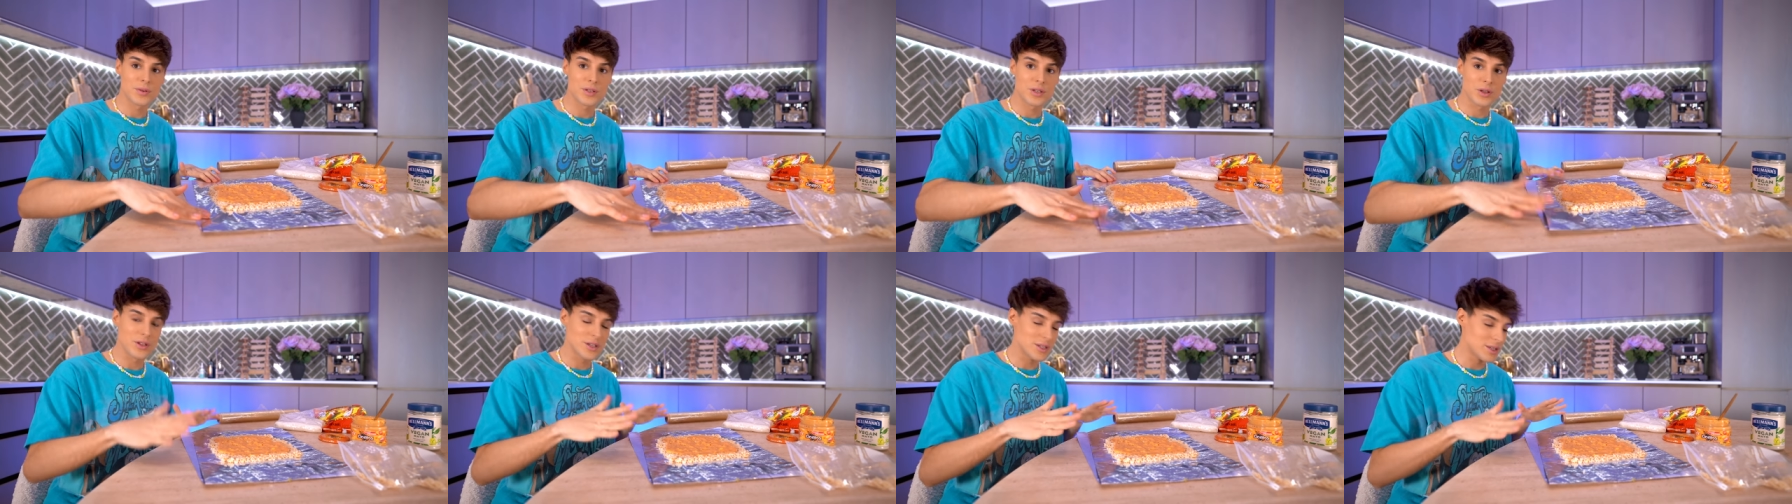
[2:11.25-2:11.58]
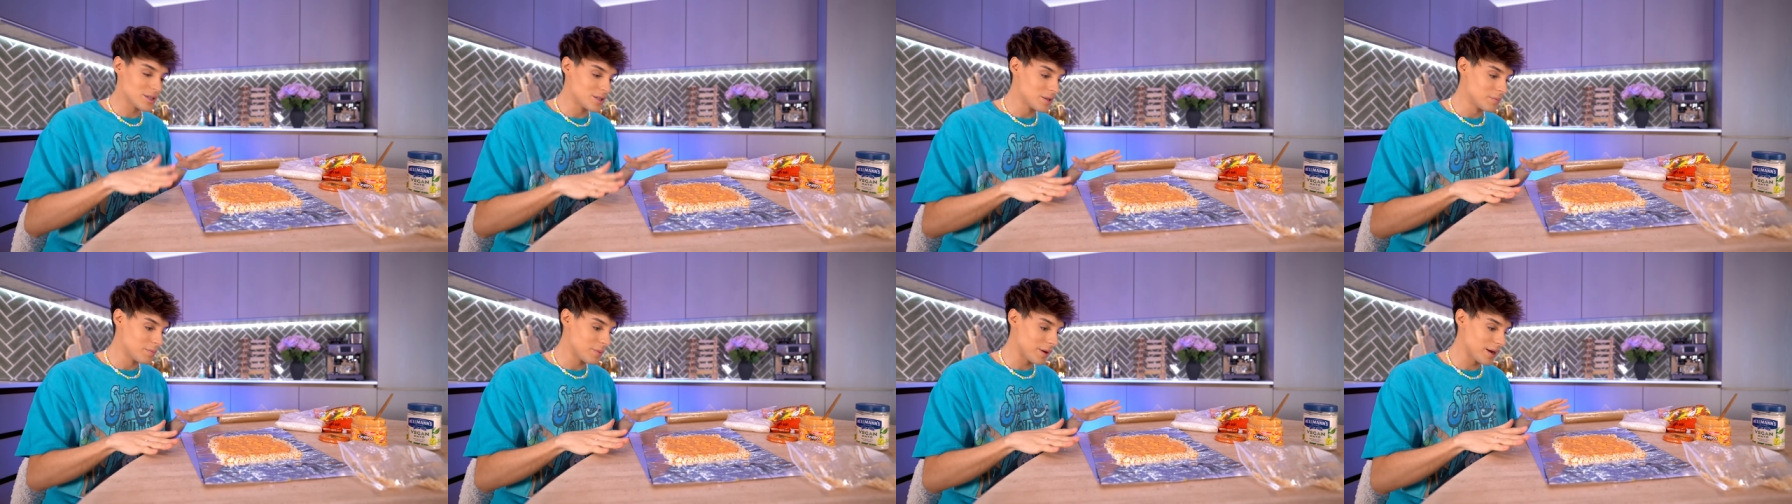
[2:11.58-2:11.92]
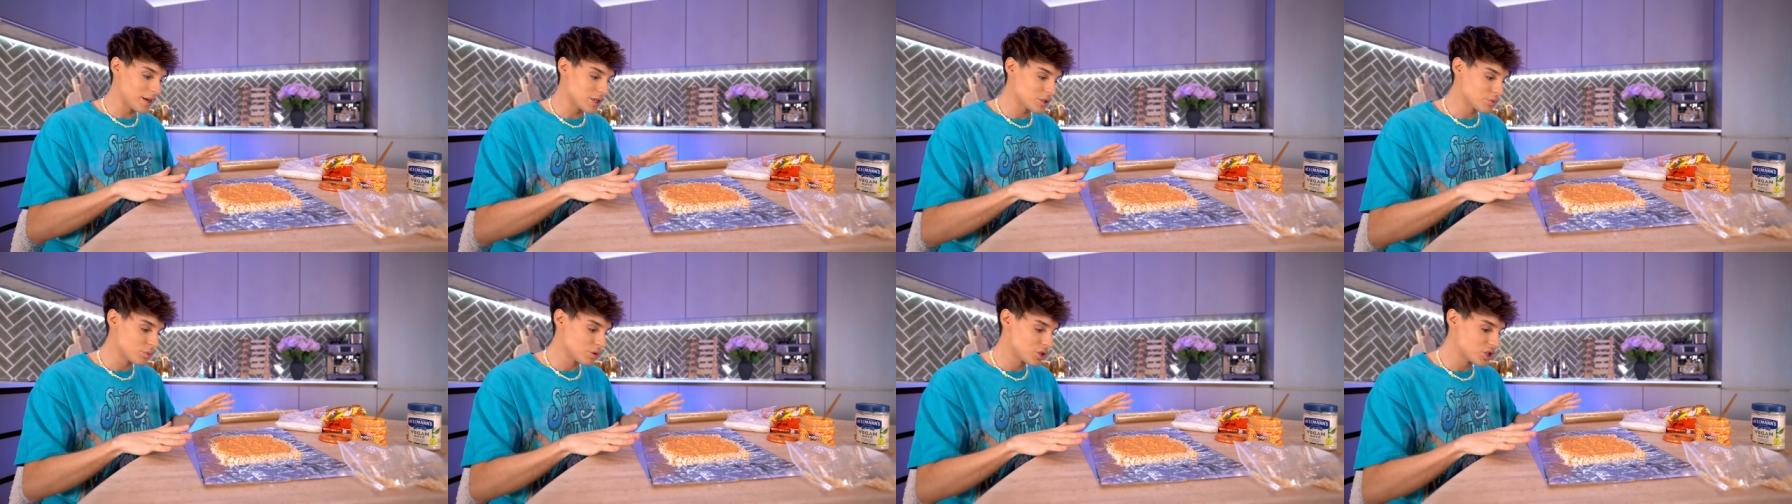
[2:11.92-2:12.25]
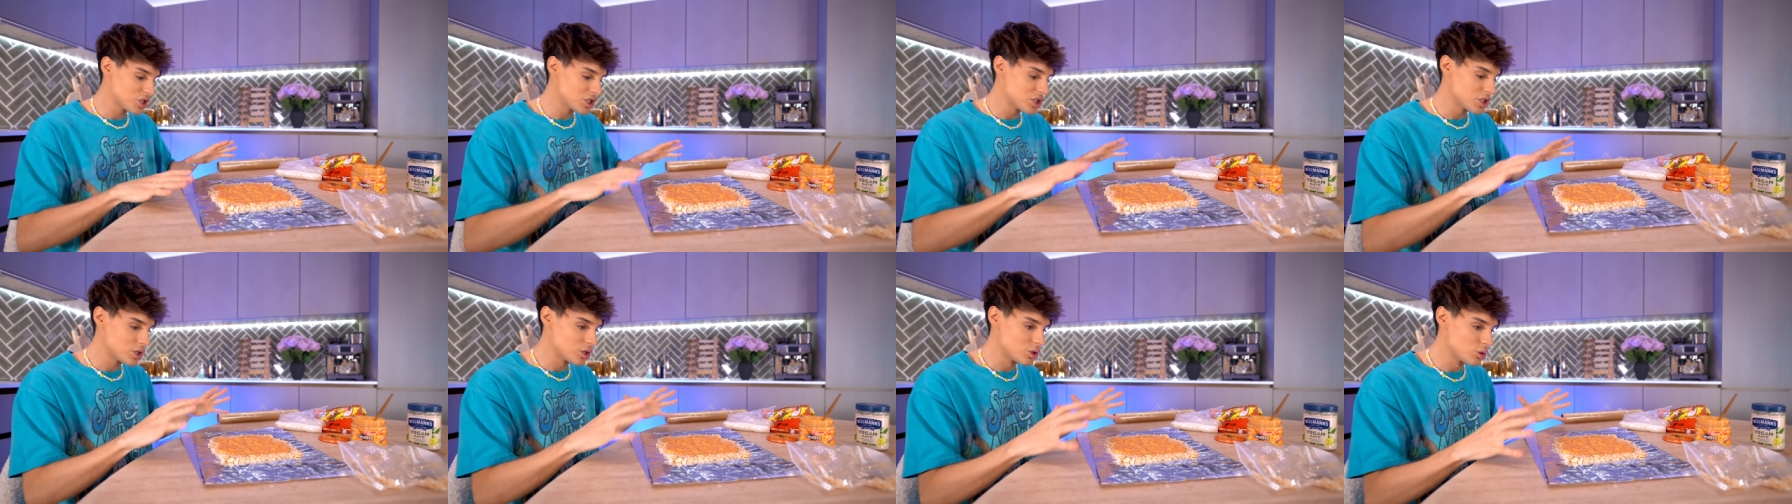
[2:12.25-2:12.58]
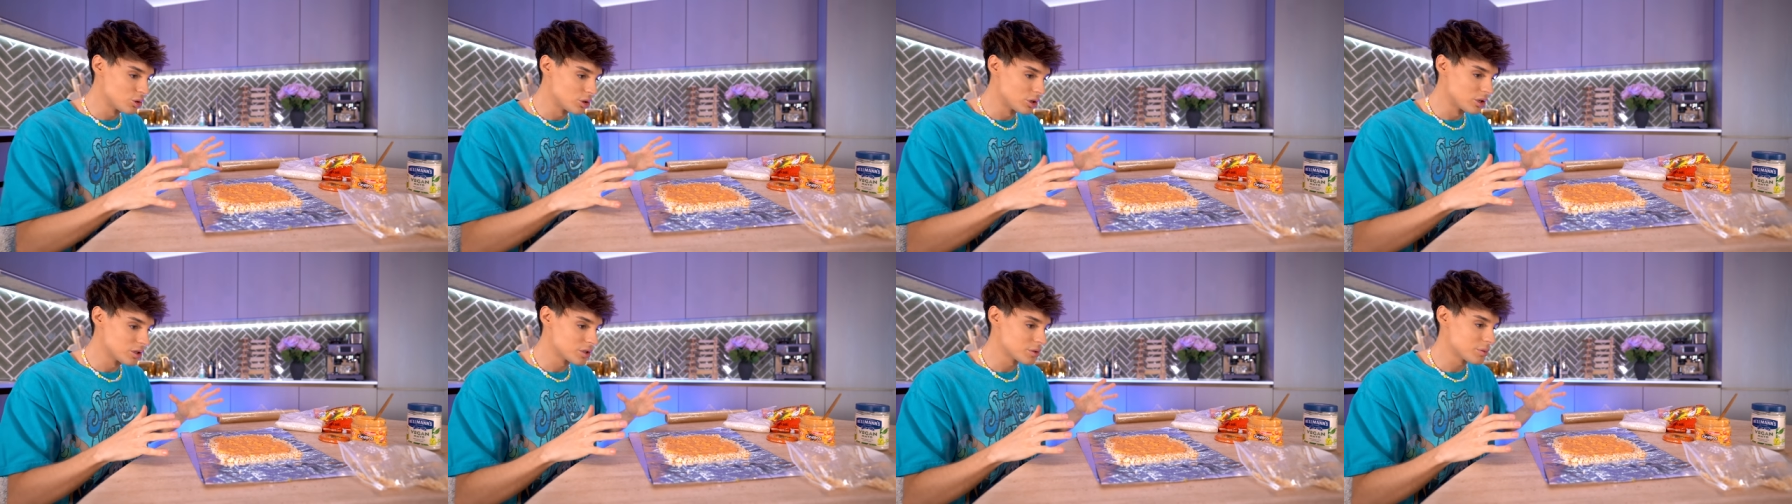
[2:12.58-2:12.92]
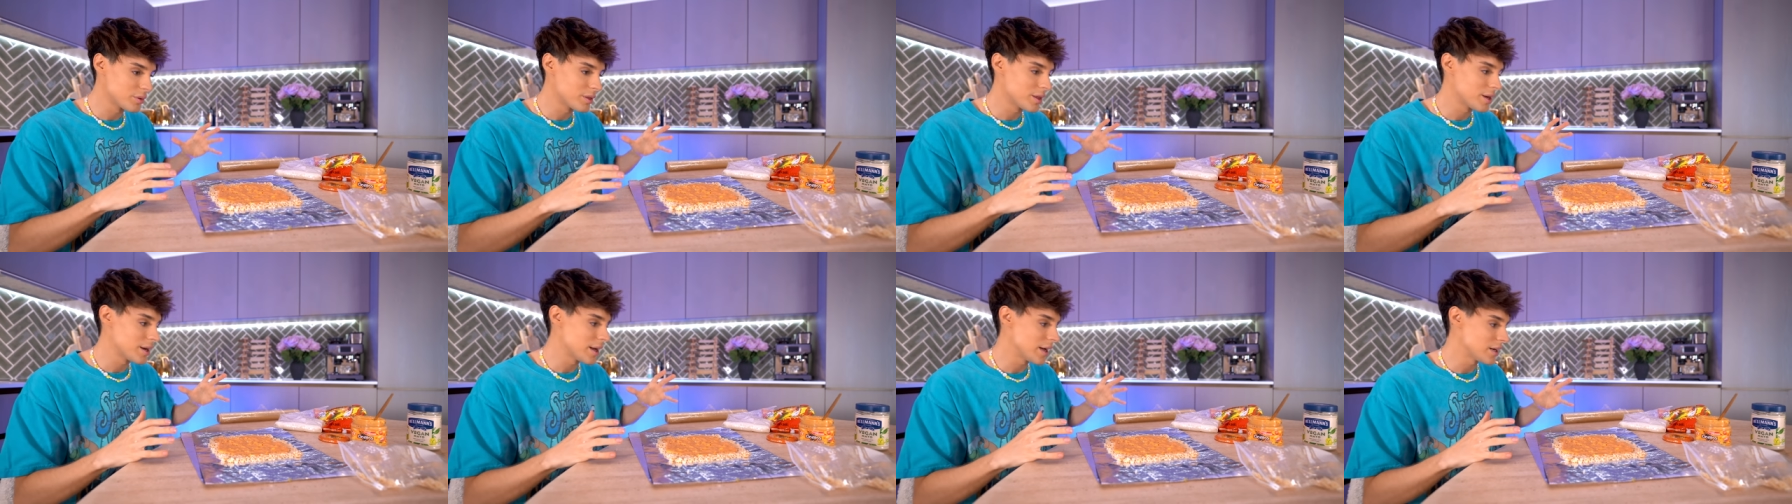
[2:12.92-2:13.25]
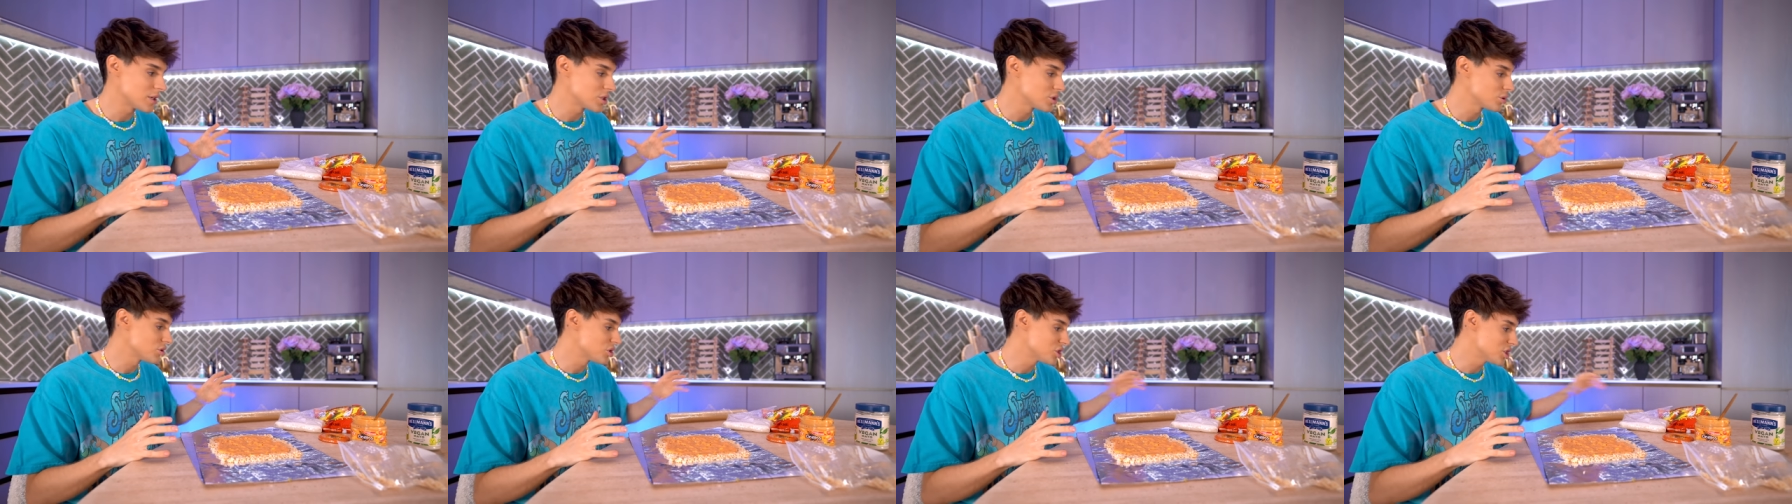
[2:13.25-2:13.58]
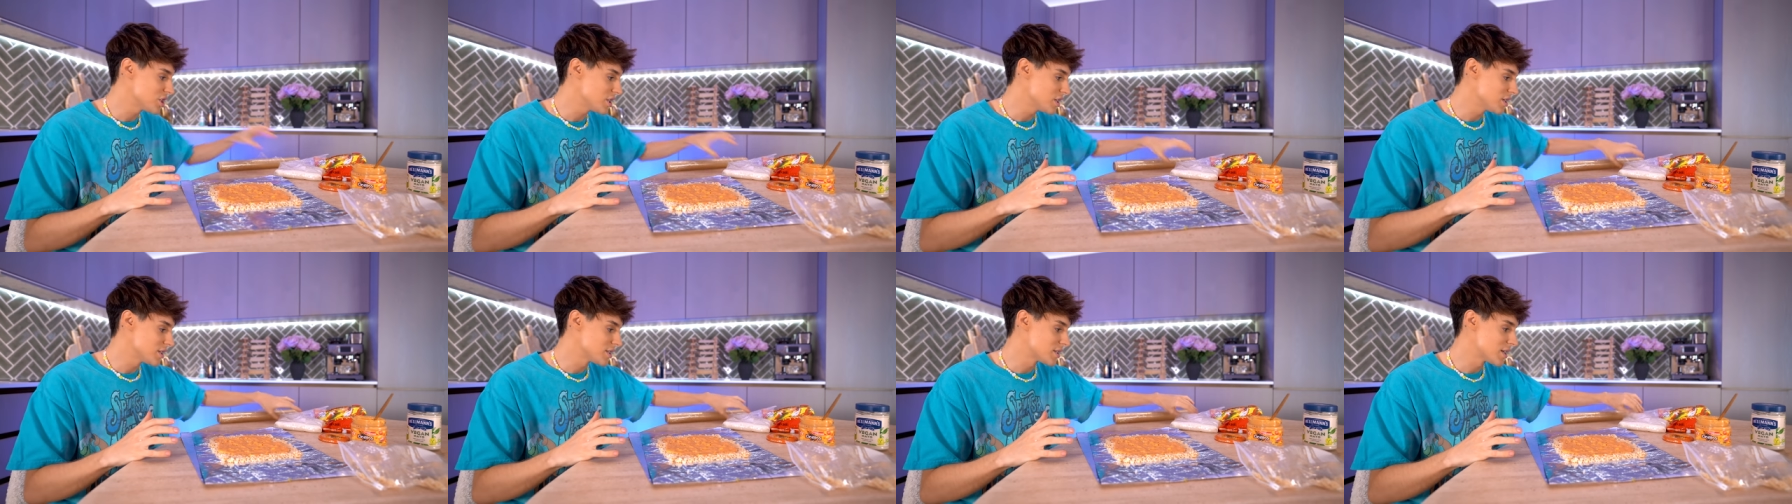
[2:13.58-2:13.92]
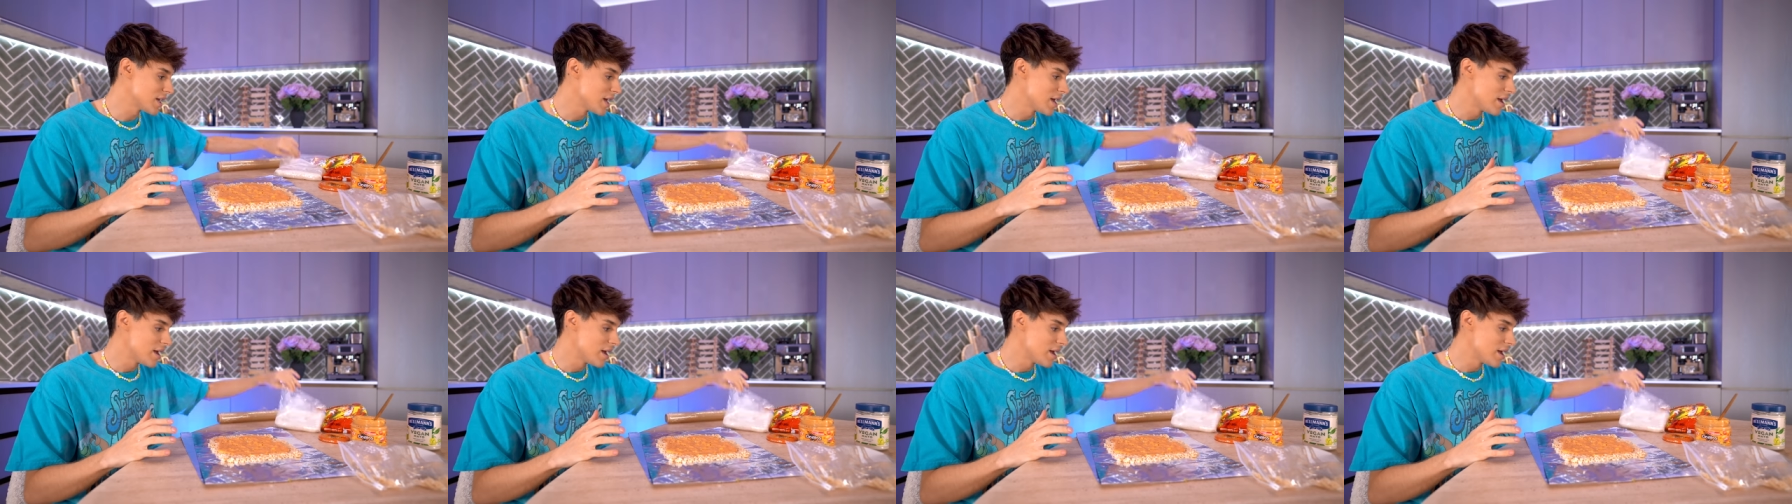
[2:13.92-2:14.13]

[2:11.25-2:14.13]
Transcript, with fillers: So this is the base, which is the noodles with the nacho cheese,